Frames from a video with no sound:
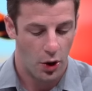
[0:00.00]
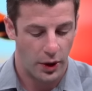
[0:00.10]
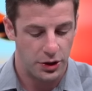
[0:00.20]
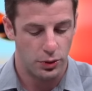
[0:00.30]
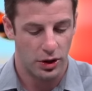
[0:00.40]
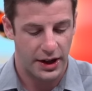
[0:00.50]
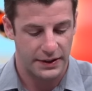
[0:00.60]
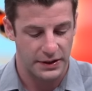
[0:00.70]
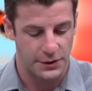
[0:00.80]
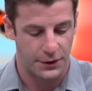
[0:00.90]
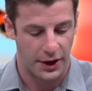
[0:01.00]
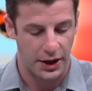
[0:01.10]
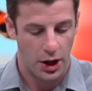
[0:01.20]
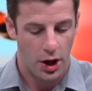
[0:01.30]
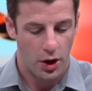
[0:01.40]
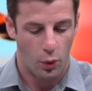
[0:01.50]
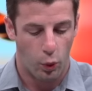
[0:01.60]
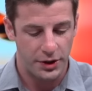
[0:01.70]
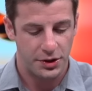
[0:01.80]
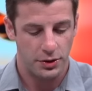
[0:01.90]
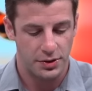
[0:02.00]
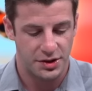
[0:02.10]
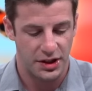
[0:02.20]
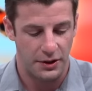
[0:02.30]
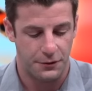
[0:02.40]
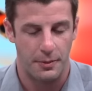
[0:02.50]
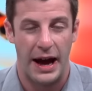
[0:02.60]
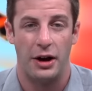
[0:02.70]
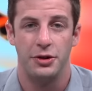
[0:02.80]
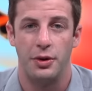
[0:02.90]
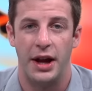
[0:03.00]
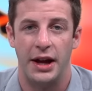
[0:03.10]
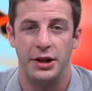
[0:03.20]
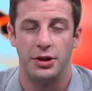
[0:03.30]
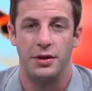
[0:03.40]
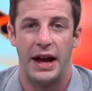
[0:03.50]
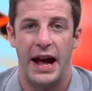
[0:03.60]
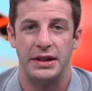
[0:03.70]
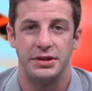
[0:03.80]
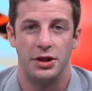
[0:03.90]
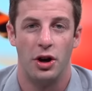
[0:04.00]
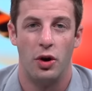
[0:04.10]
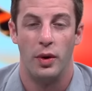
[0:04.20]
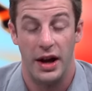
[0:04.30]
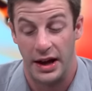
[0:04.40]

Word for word: When you look at this fight, what do you see from Aldo and Edgar that has to go